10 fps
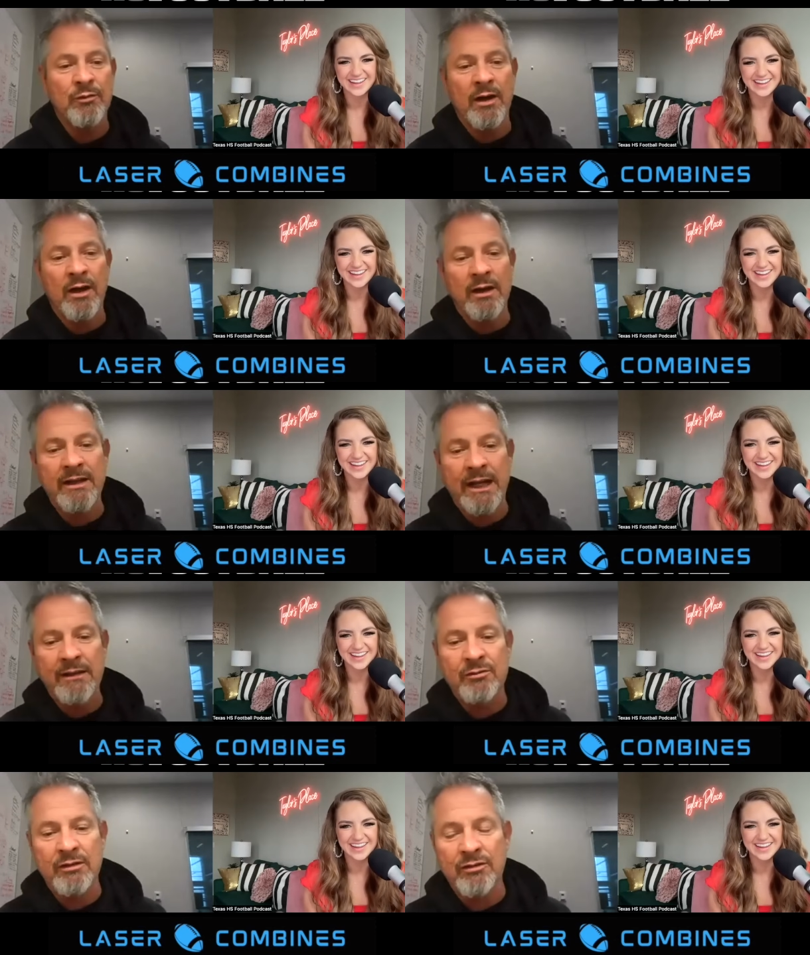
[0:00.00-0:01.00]
Speaker 1: a
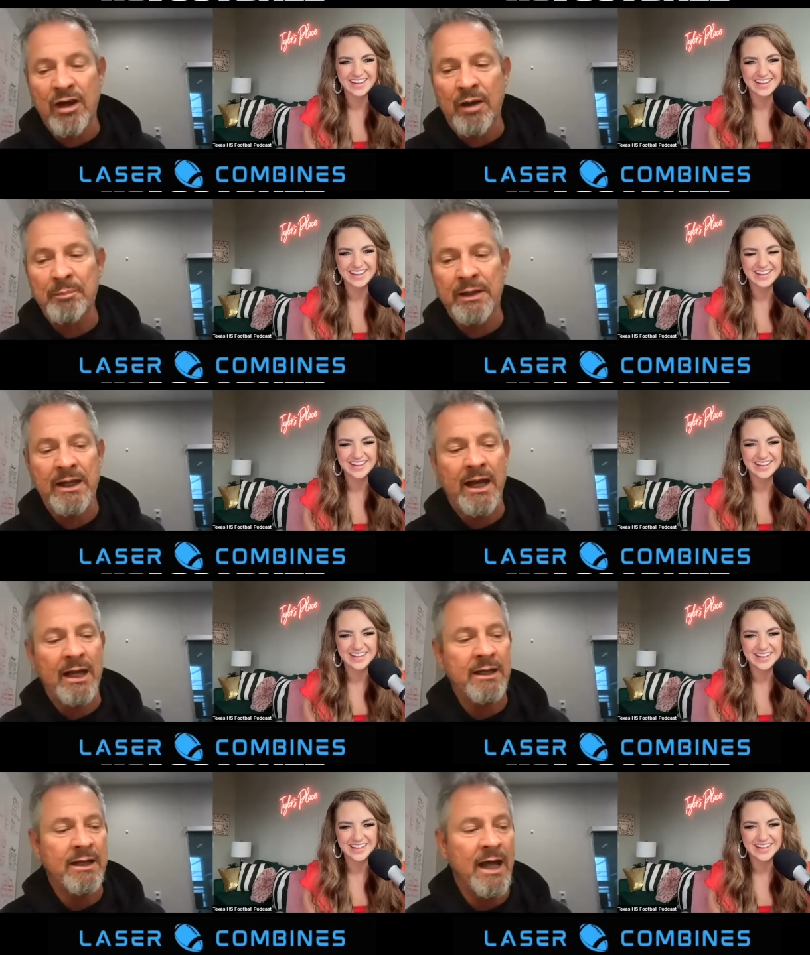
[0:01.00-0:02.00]
Texas company. I
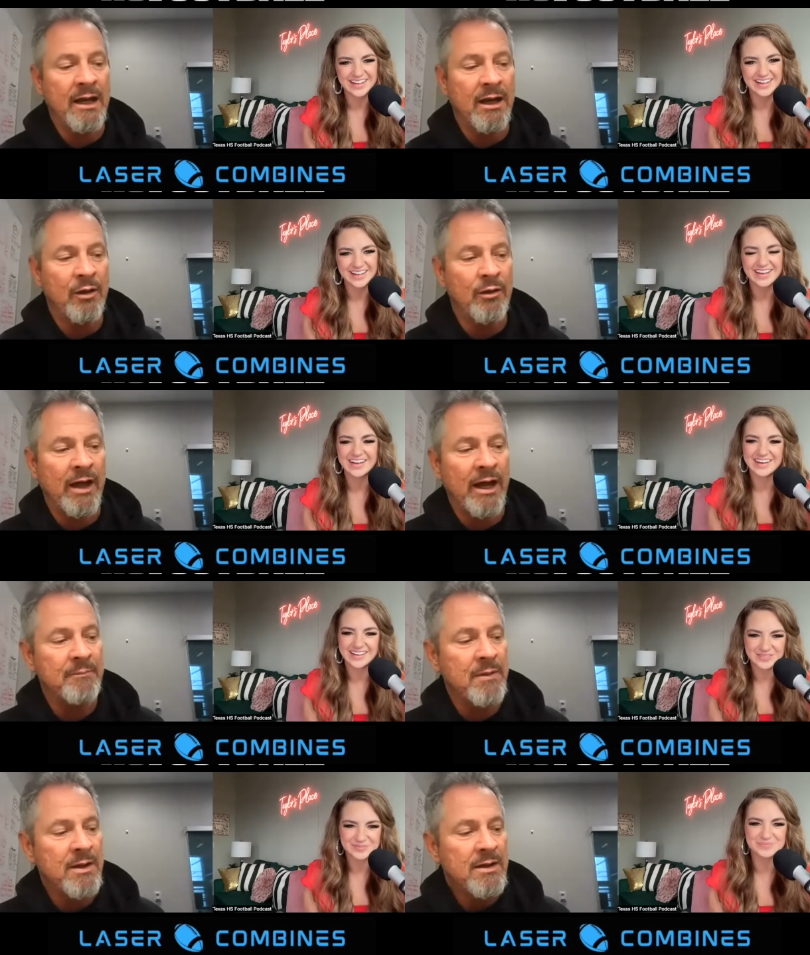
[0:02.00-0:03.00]
did not know that.
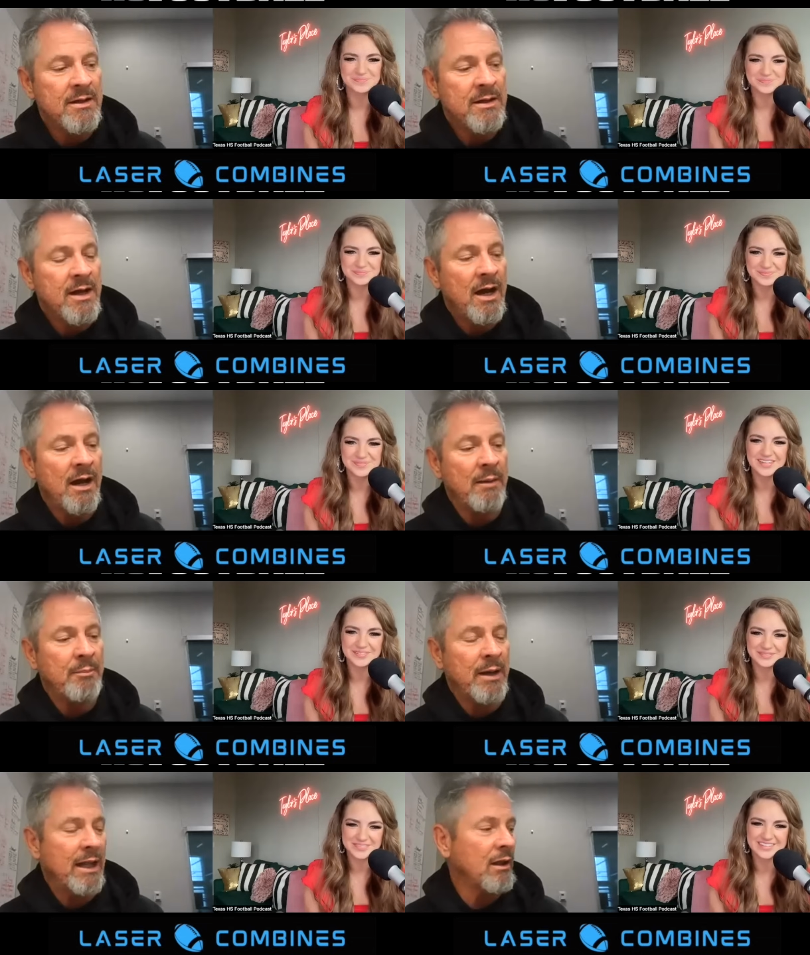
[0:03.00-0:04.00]
Mm-hmm, uh, yep.
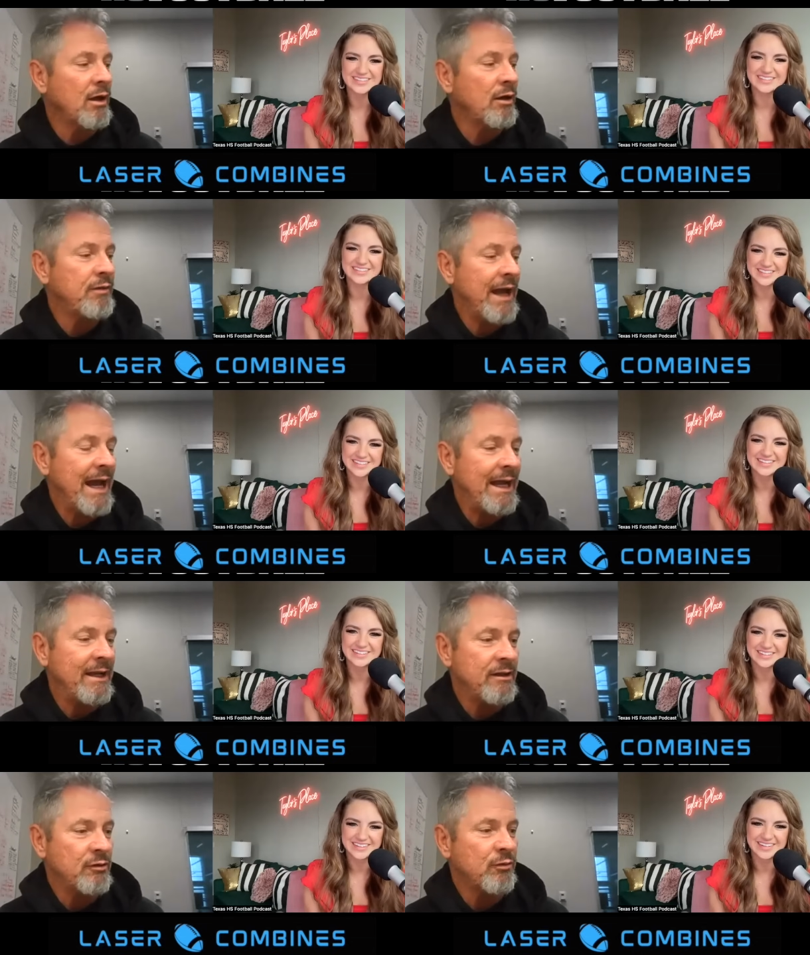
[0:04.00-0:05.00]
But I love
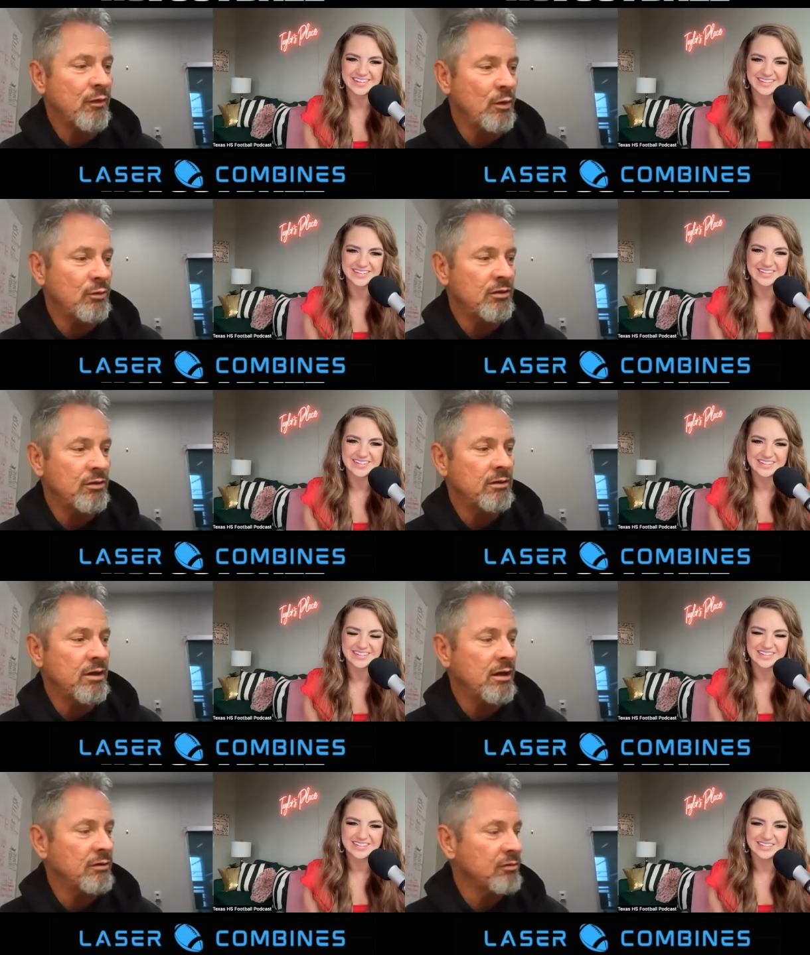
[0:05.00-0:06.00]
Andy's frozen
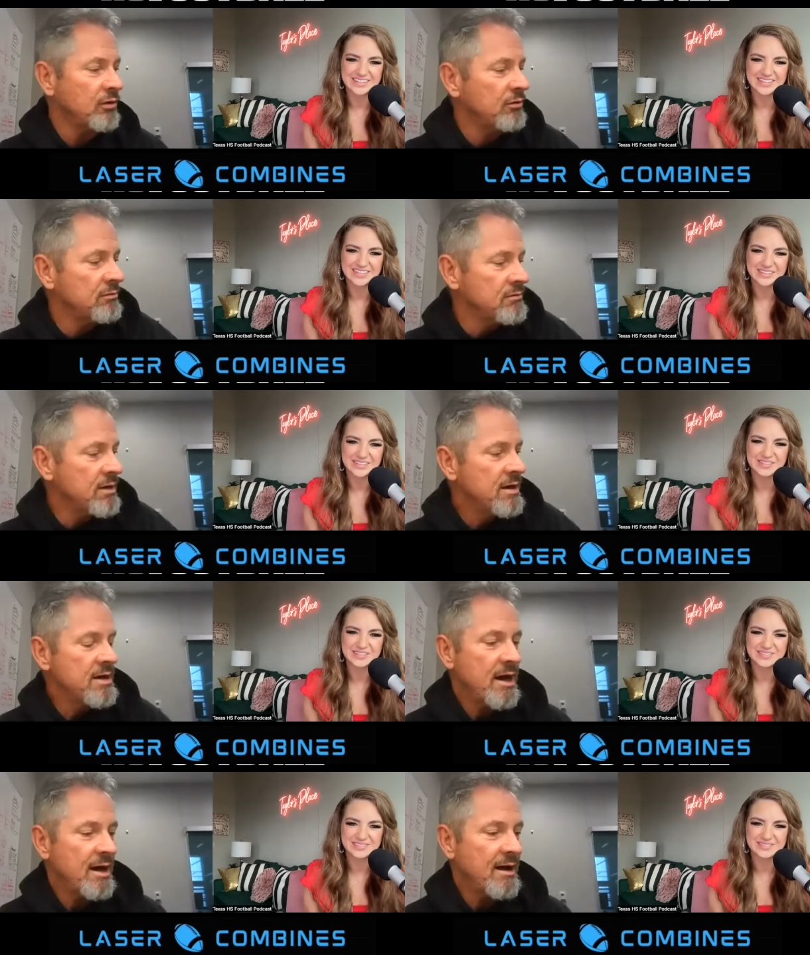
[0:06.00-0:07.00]
custard.
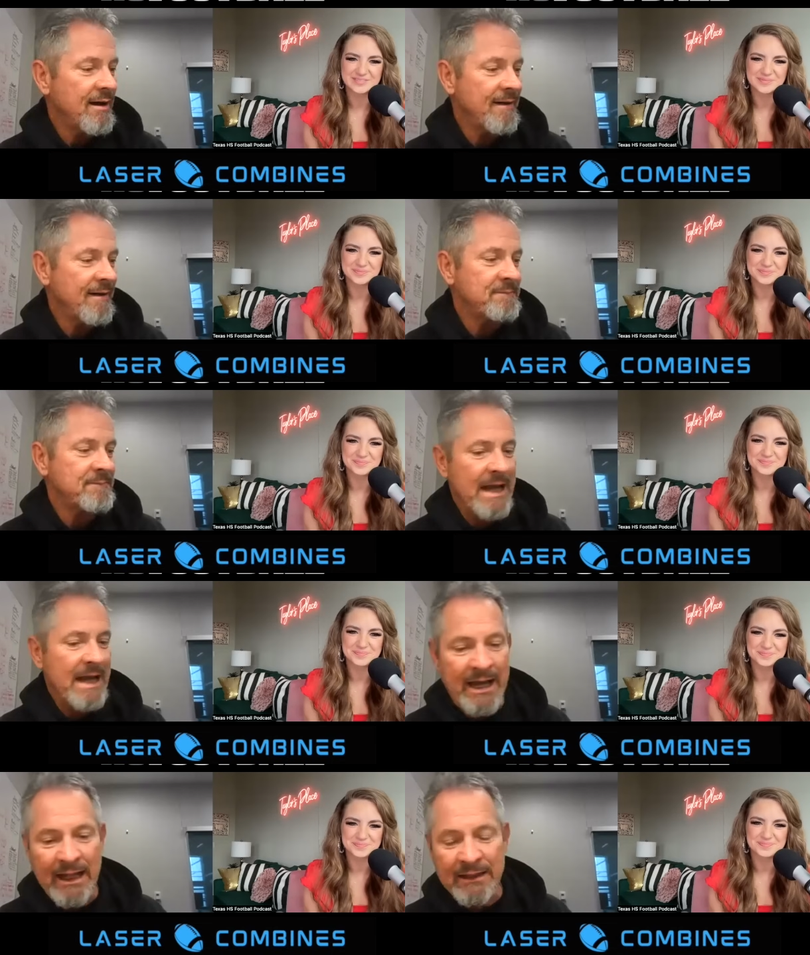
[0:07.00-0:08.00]
Um,
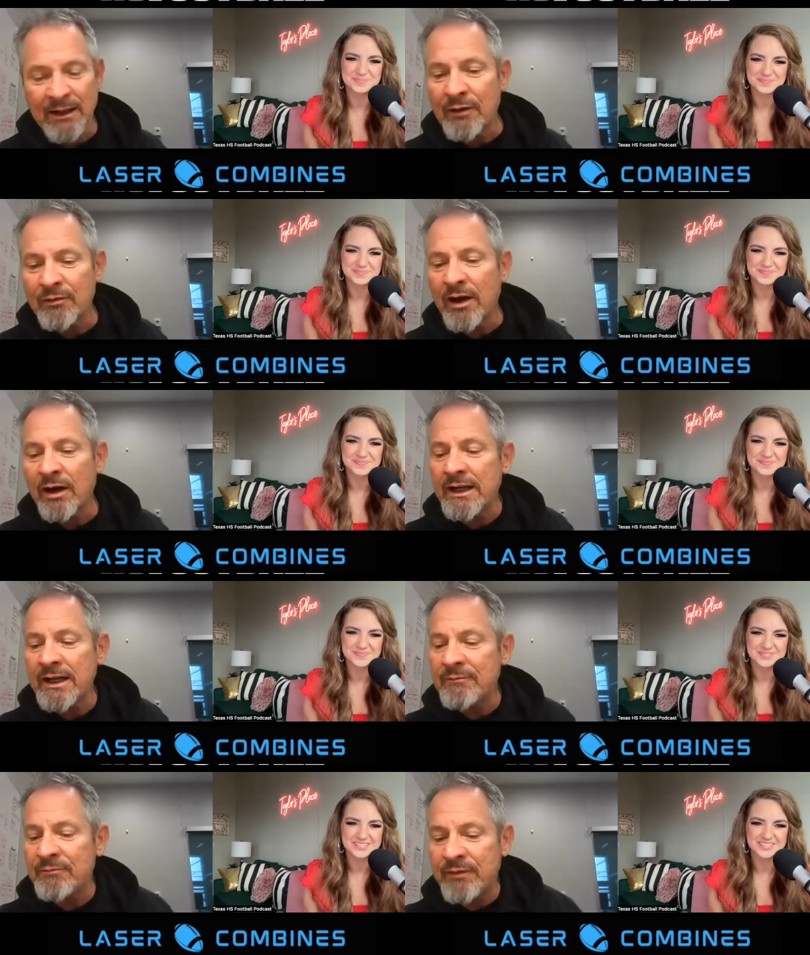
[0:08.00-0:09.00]
I love hunting
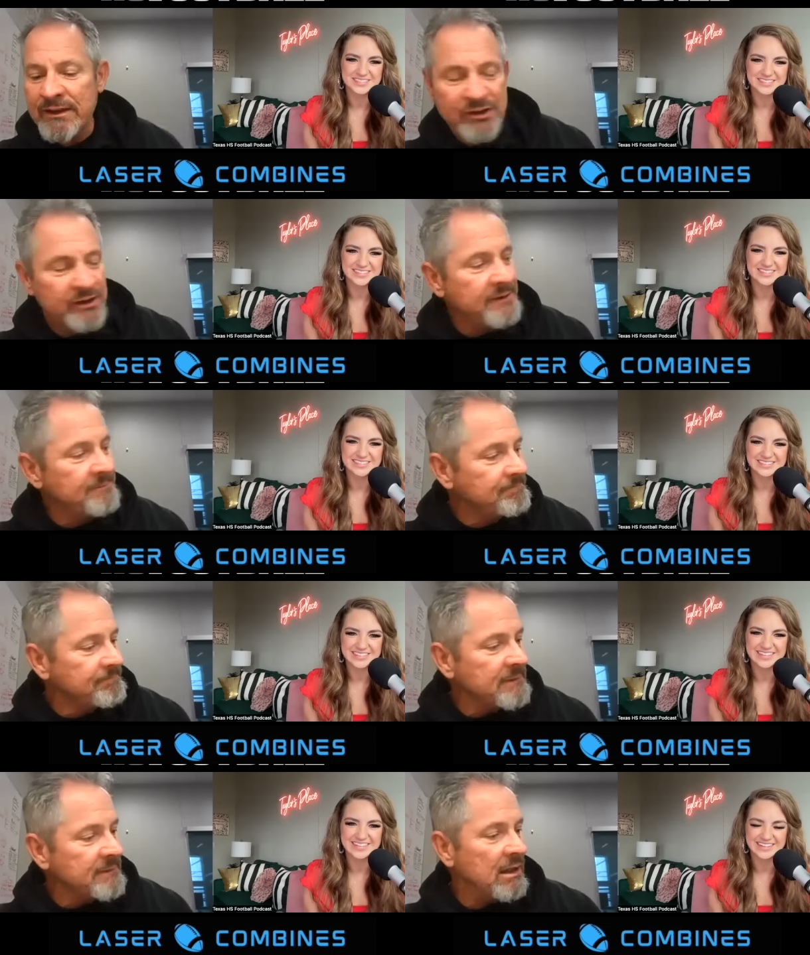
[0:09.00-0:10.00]
and fishing.
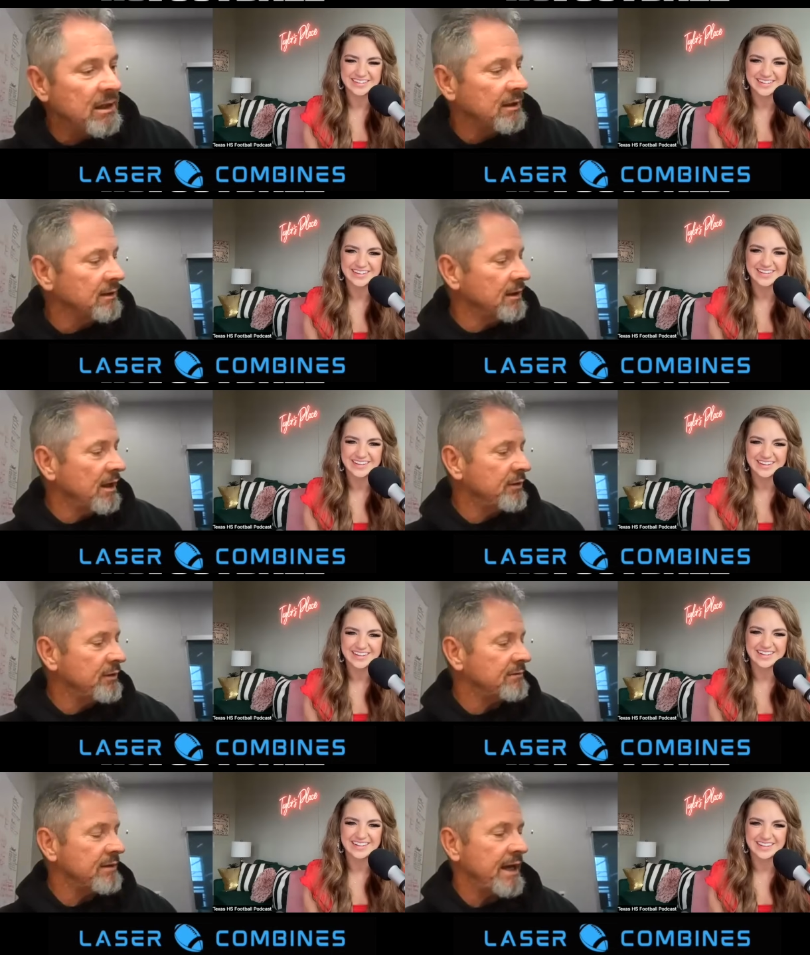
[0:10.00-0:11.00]
Uh, love
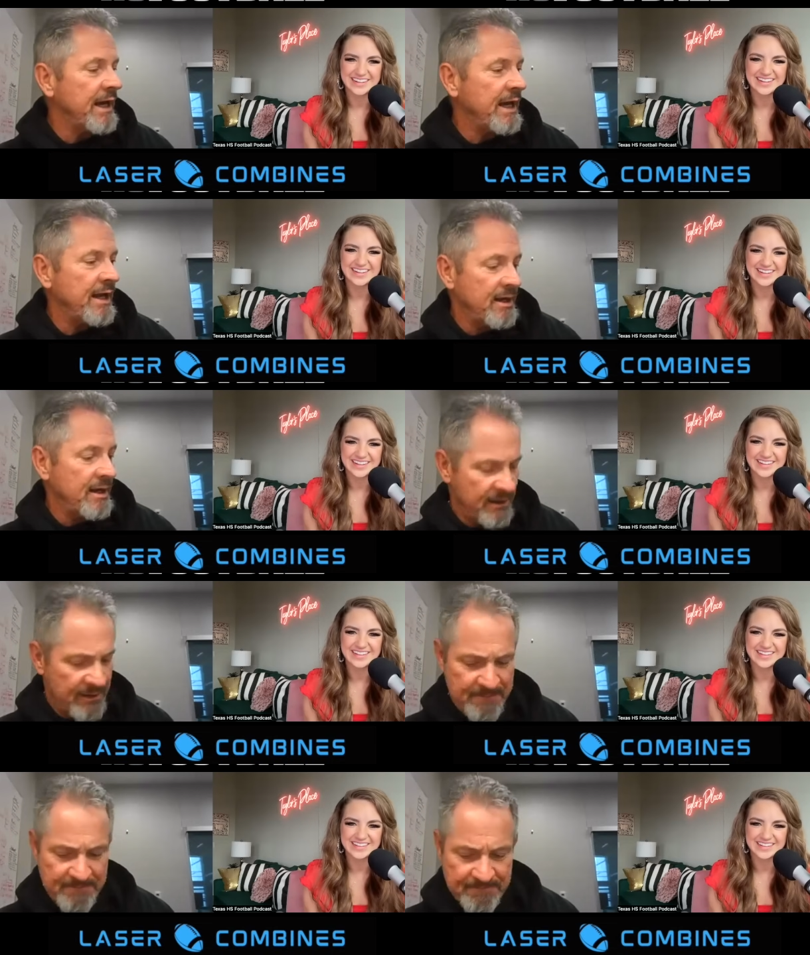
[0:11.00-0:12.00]
it. And
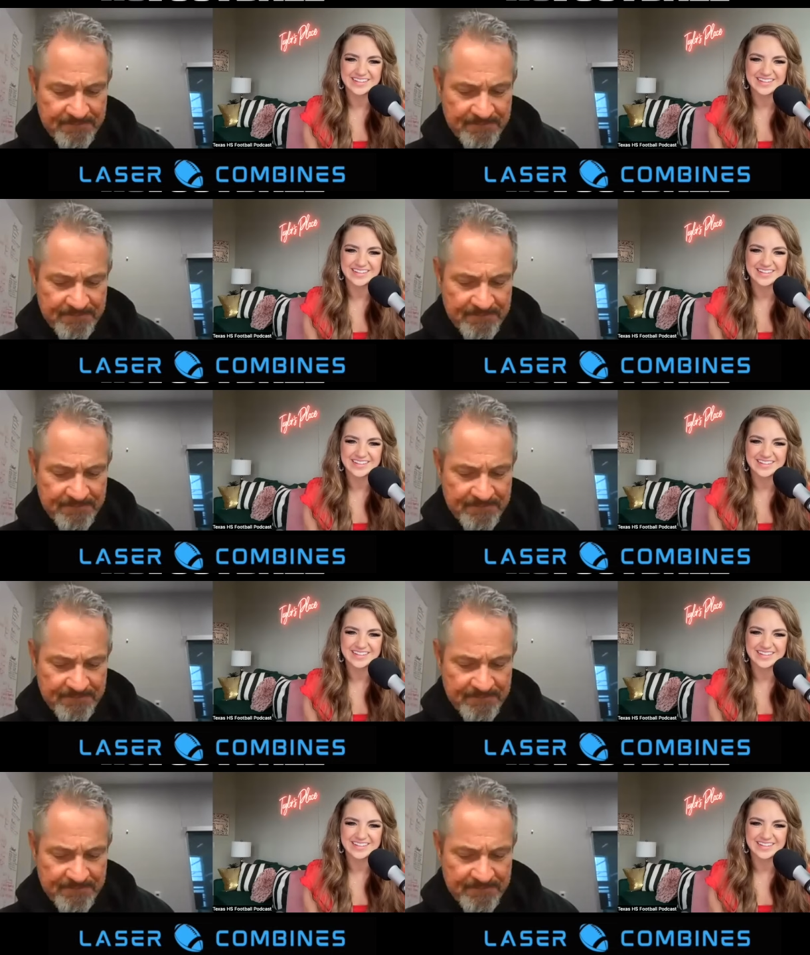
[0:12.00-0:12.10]
um,